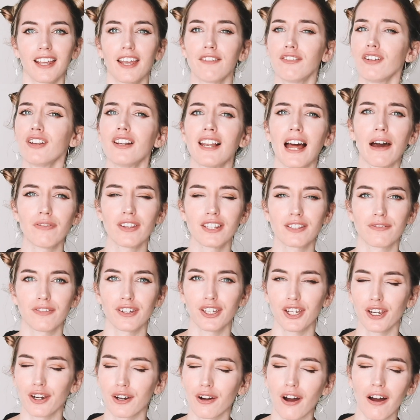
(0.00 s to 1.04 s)
If you love this
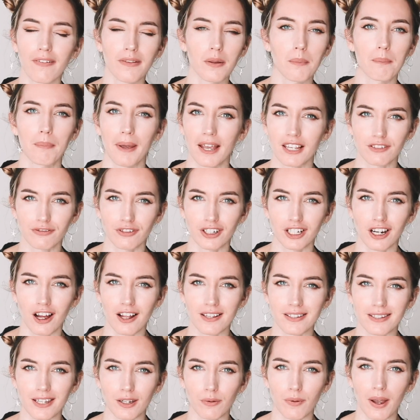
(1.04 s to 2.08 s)
video on the best
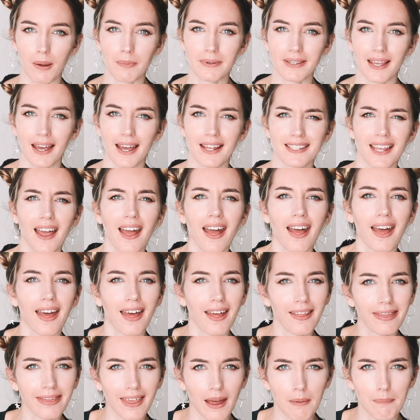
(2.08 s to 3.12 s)
freelancing websites,
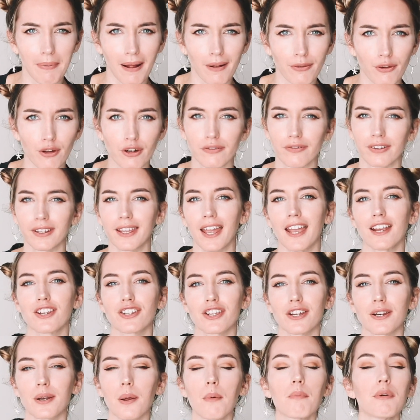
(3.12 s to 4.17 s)
hit that bell
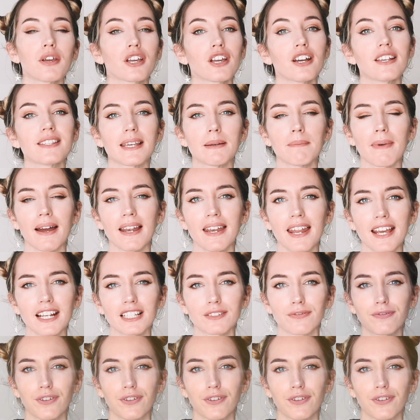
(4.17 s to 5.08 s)
notification, because in my next